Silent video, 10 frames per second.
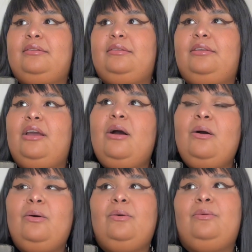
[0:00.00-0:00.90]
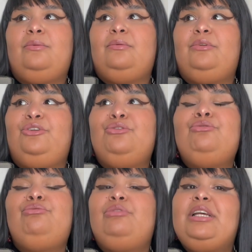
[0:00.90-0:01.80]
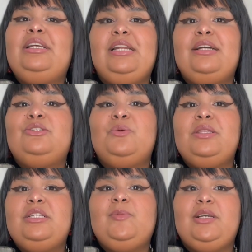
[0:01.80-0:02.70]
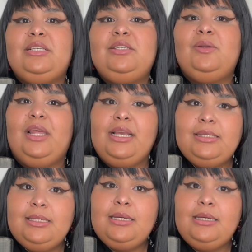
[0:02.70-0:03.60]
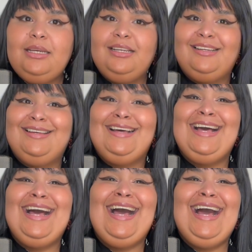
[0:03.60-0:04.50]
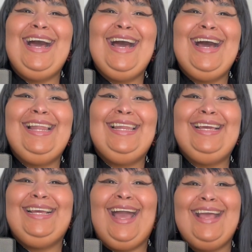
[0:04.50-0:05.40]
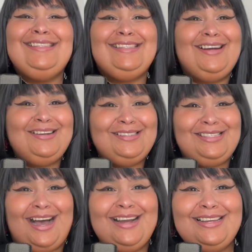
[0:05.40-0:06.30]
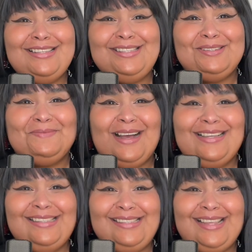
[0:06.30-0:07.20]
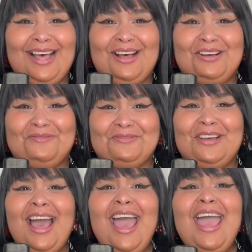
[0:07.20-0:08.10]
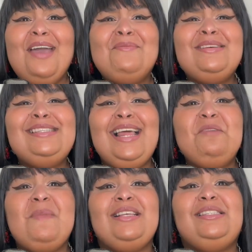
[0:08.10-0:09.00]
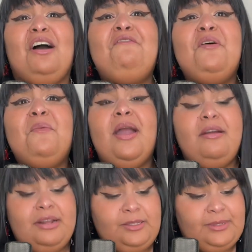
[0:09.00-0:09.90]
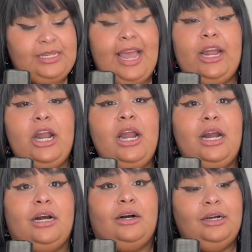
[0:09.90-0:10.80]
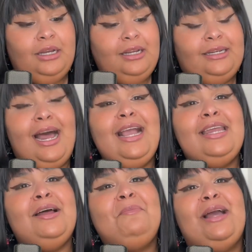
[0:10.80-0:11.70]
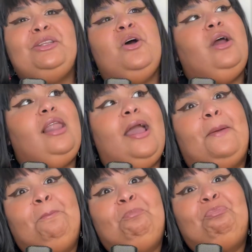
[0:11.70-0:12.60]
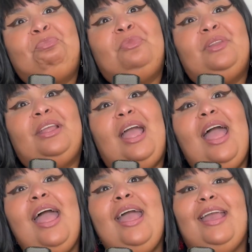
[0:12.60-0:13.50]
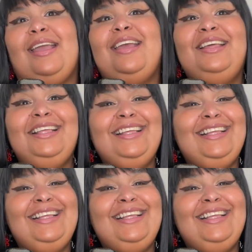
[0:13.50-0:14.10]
yo, you really not doing this because you lazy? Like, I started talking to myself. It was like my self awareness was like, girl, knocking on my door, like, hey,